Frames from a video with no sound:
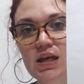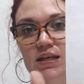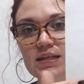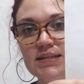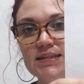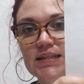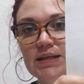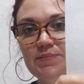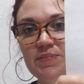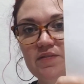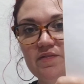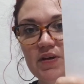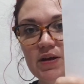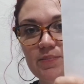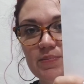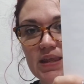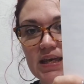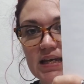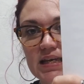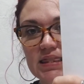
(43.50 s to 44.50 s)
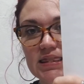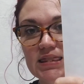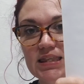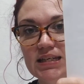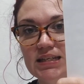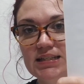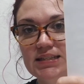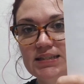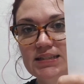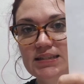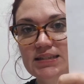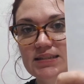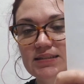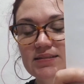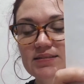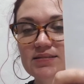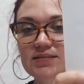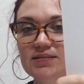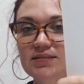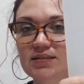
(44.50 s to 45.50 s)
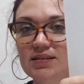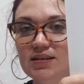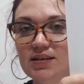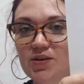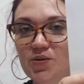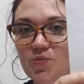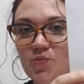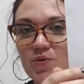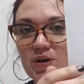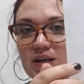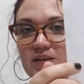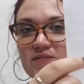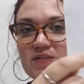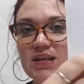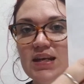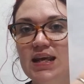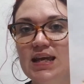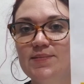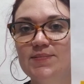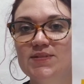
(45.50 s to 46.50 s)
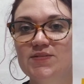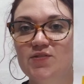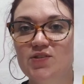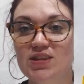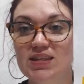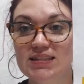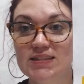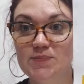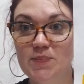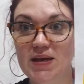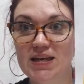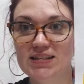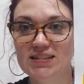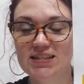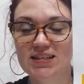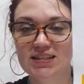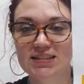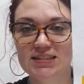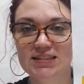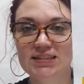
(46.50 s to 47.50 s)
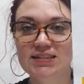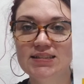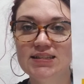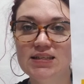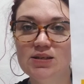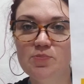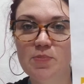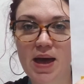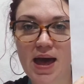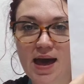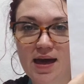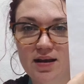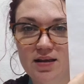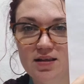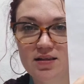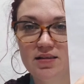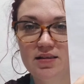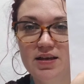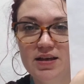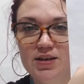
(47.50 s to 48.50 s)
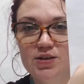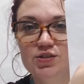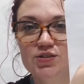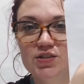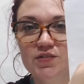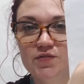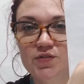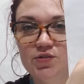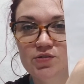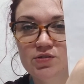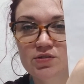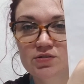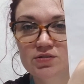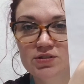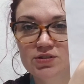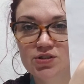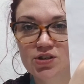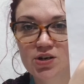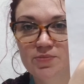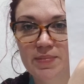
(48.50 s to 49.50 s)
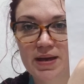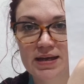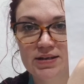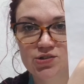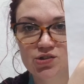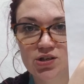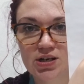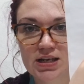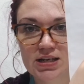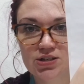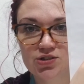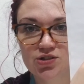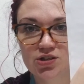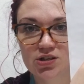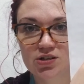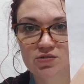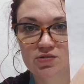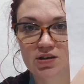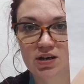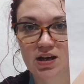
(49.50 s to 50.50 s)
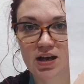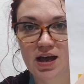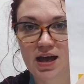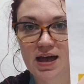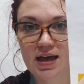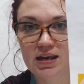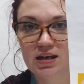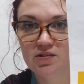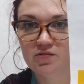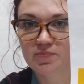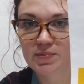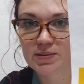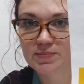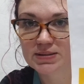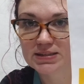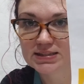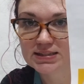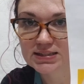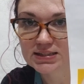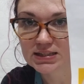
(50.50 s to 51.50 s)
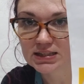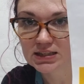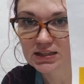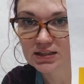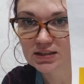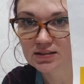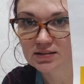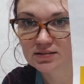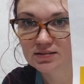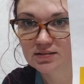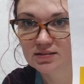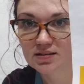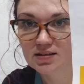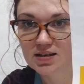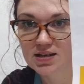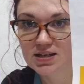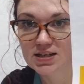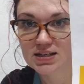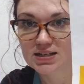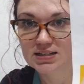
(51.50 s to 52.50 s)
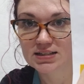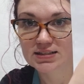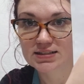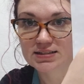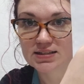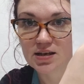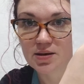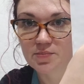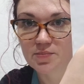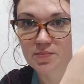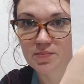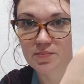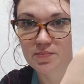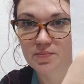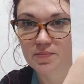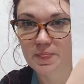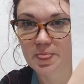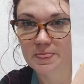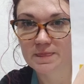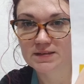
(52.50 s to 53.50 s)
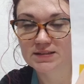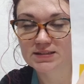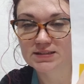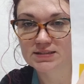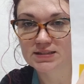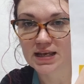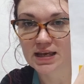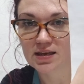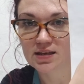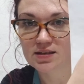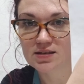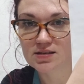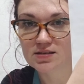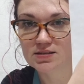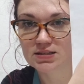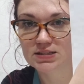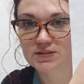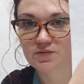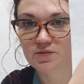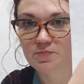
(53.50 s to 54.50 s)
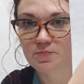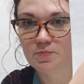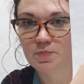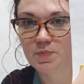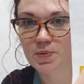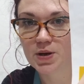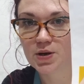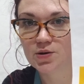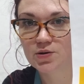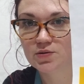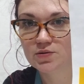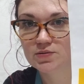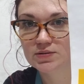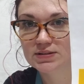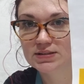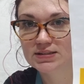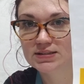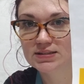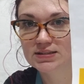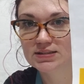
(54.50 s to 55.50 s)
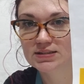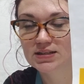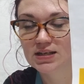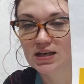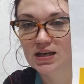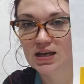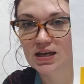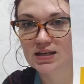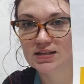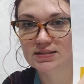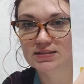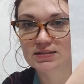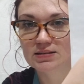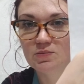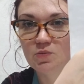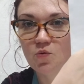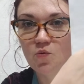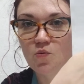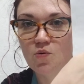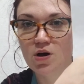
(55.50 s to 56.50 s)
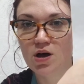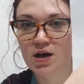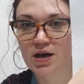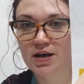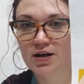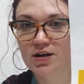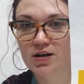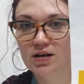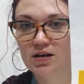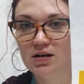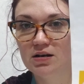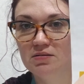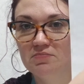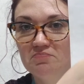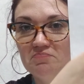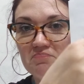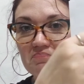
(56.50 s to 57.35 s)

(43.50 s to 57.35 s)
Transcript: Some of them, like this, one of the names for this painting is Sea Battle. So if you use your imagination, you can kind of maybe see some sails from boats and some water.